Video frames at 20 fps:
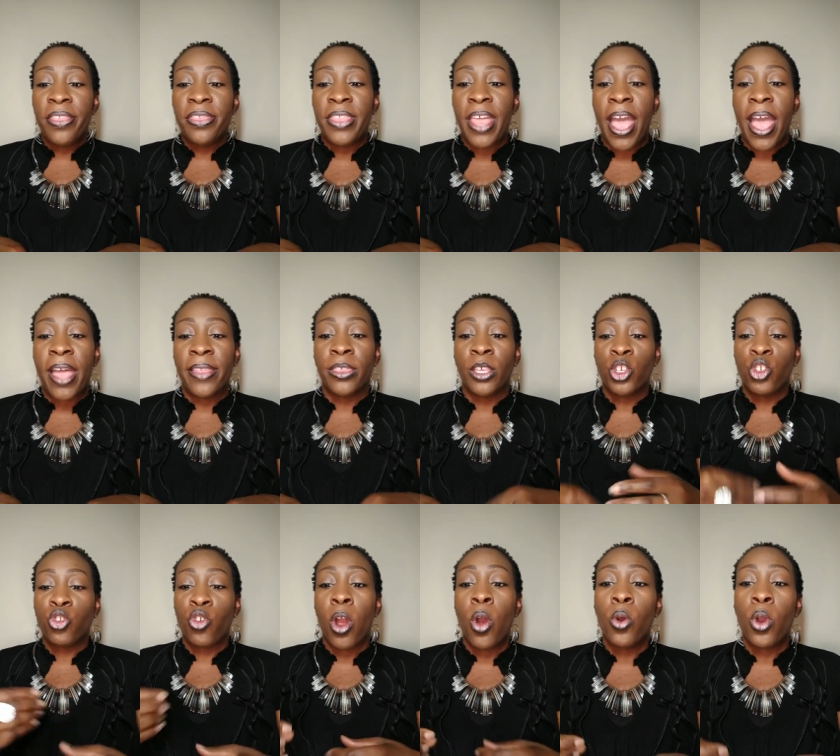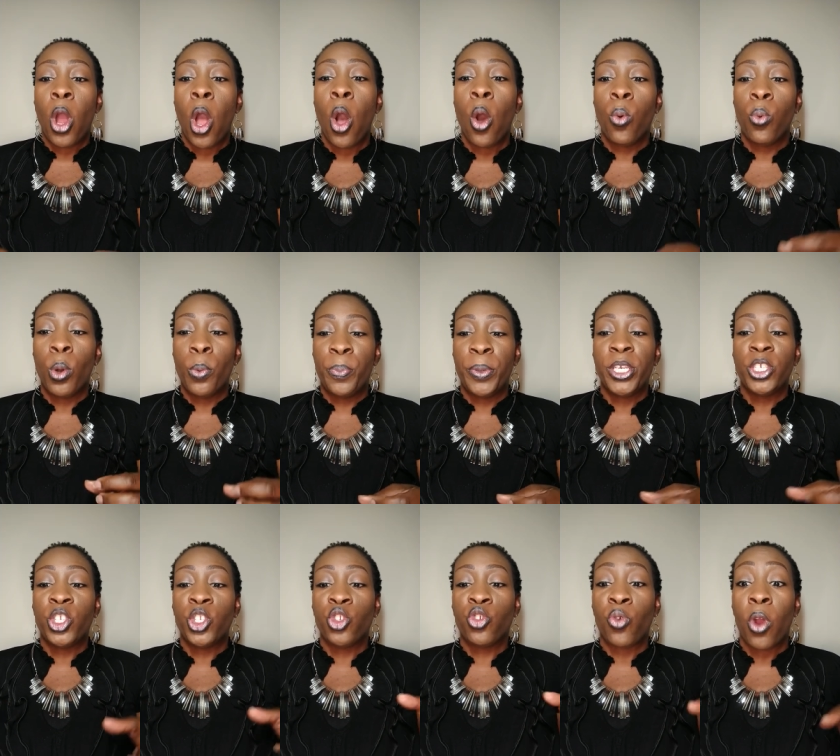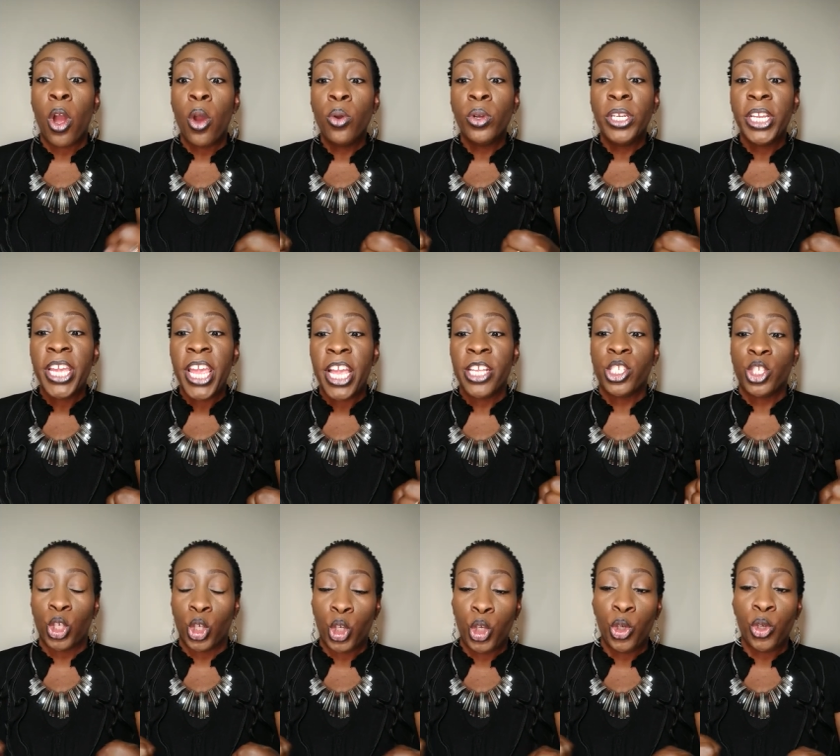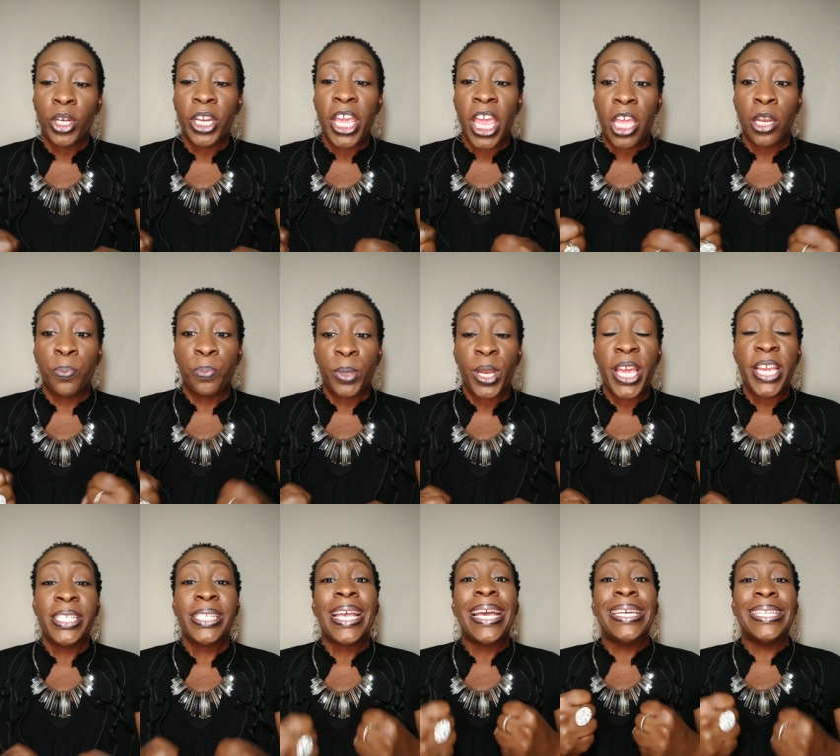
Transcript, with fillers: that the stronghold will be strongly and securely in place